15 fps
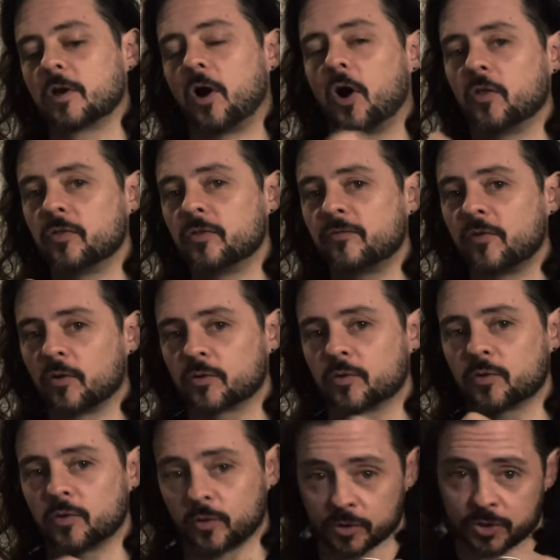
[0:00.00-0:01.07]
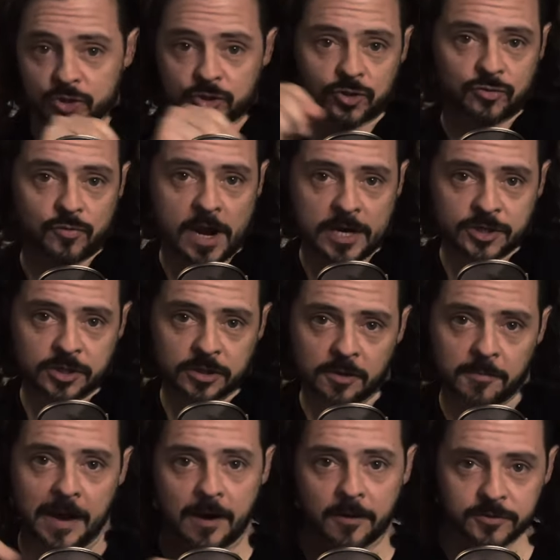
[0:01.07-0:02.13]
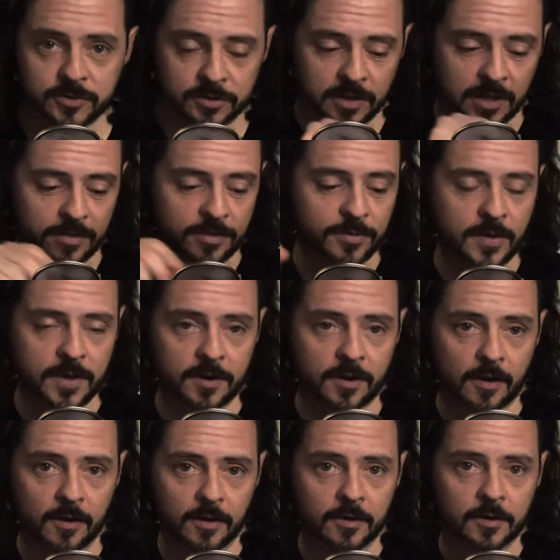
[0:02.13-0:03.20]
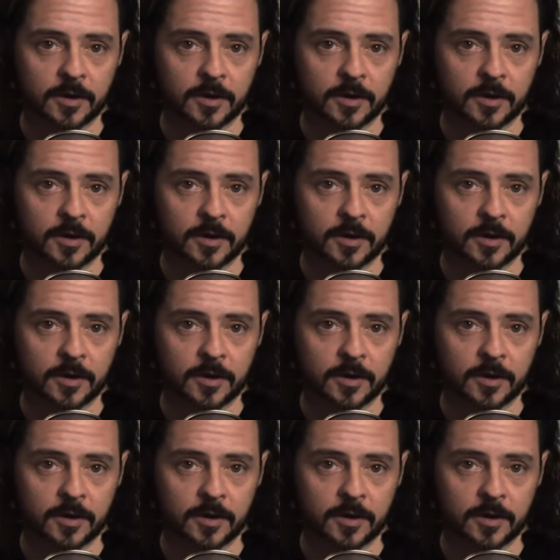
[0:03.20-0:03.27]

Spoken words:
on the vocal cords, stretching them out so they're thinner